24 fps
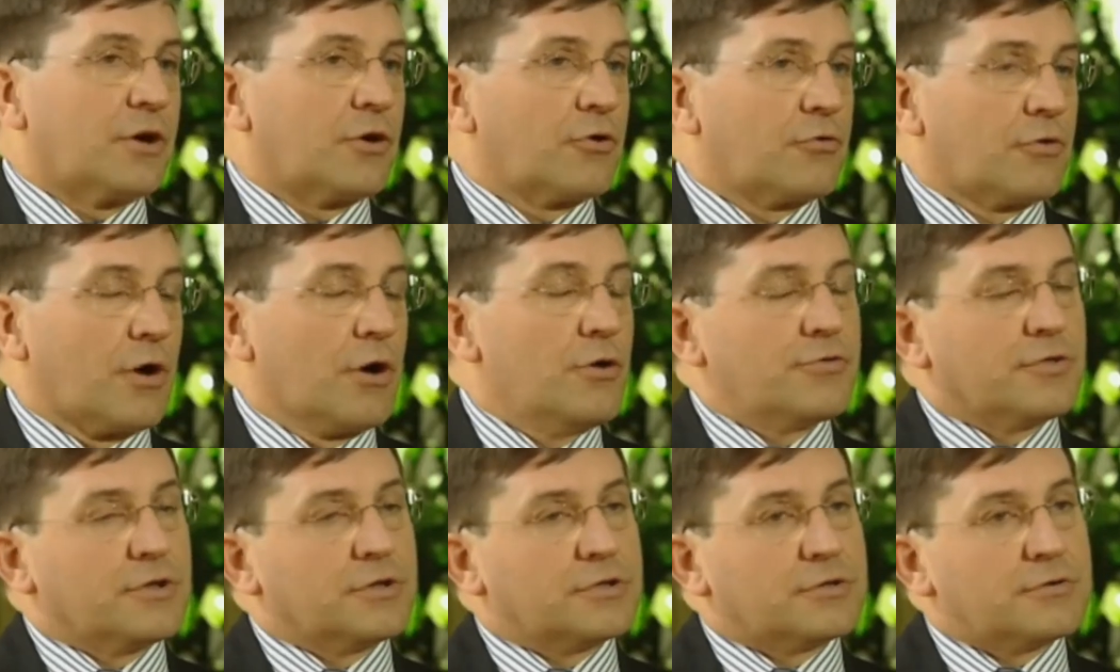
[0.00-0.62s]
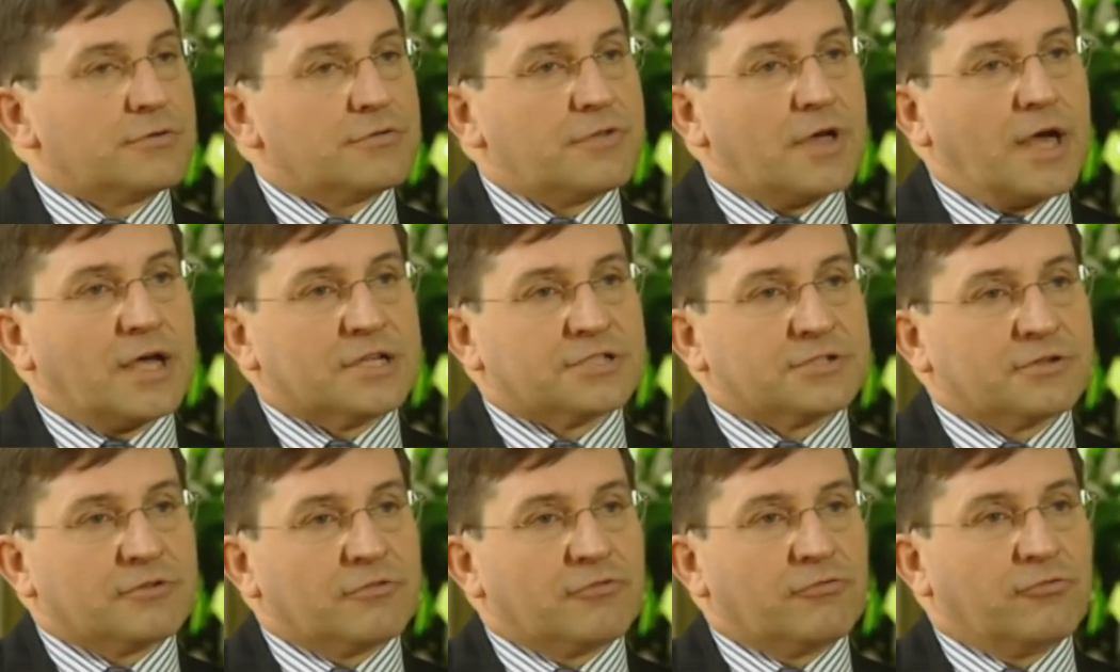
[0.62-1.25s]
growth in
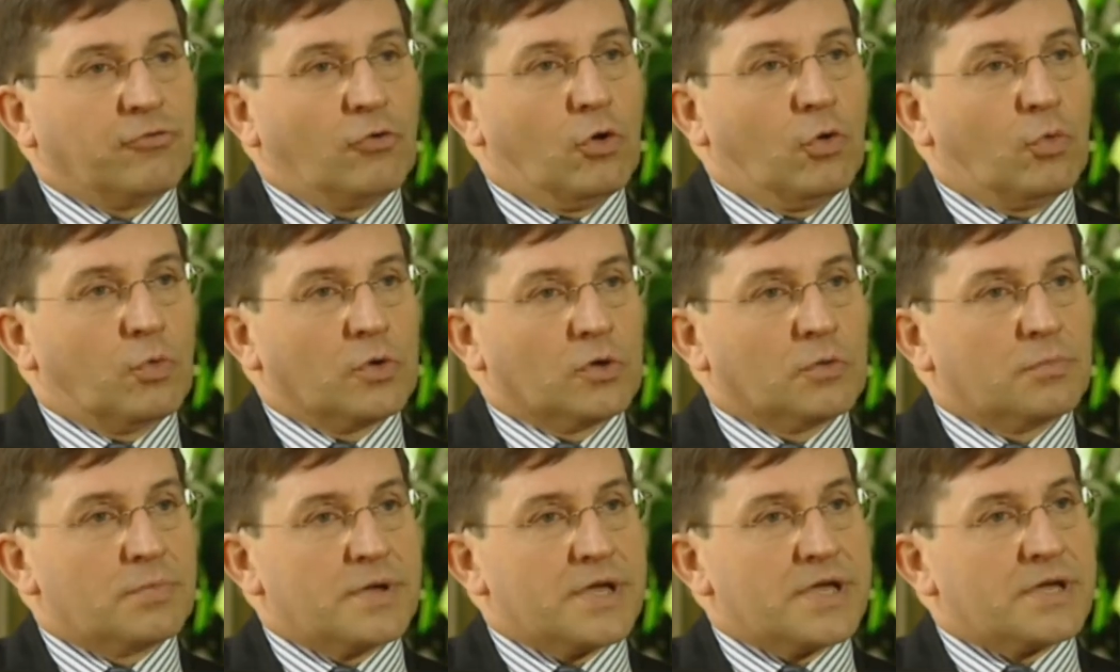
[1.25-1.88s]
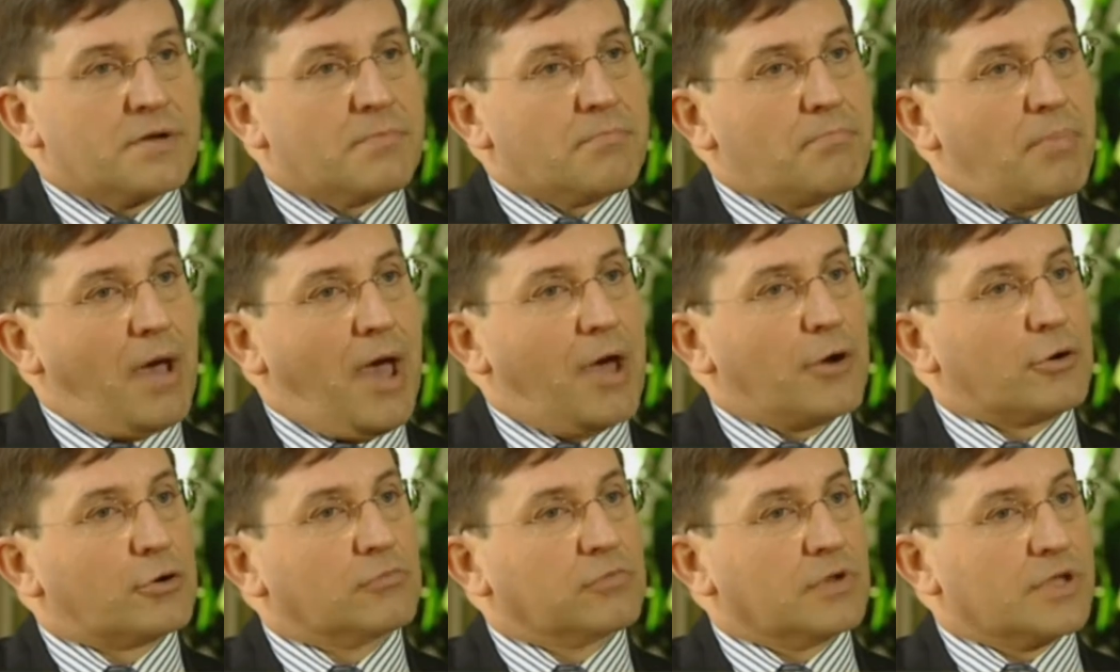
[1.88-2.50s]
2004 will be
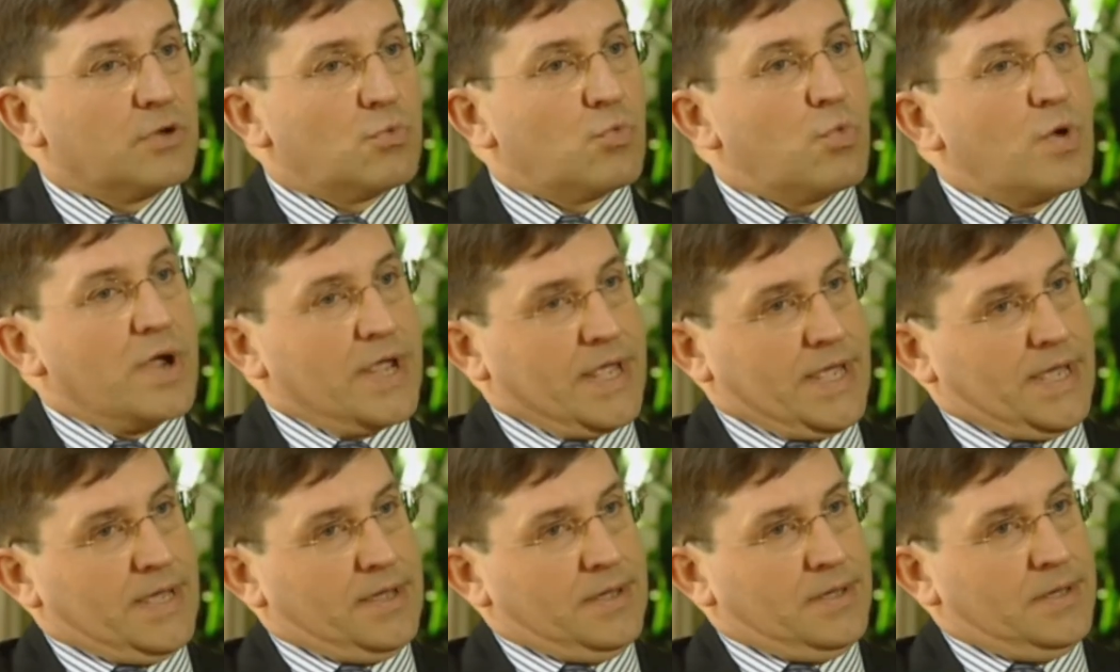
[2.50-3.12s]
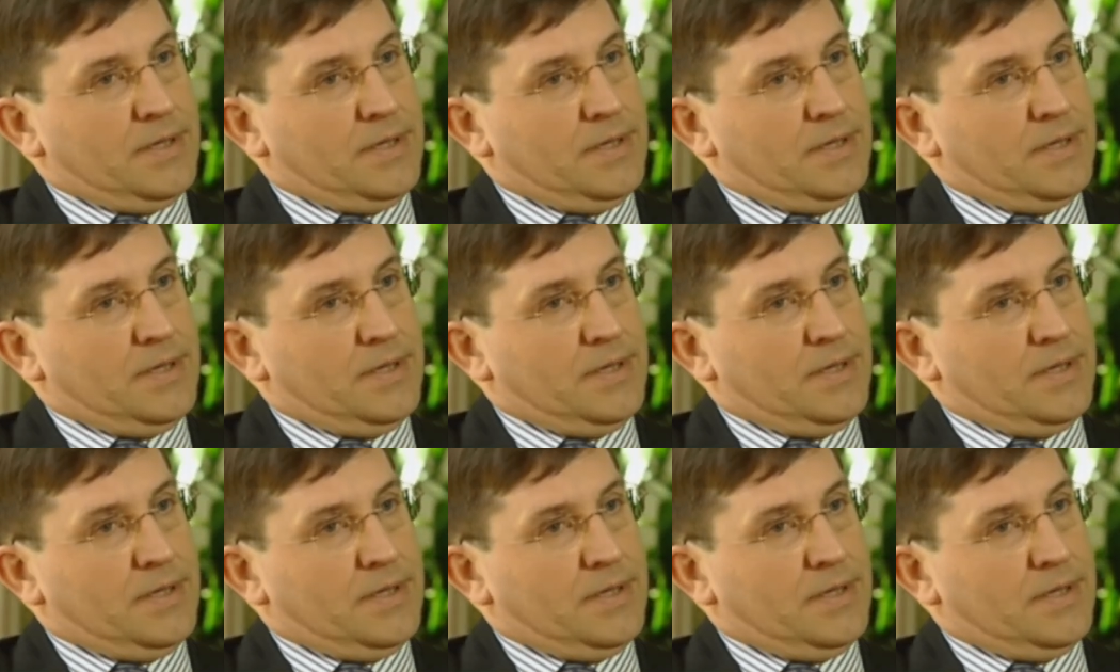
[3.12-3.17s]
comparatively weak.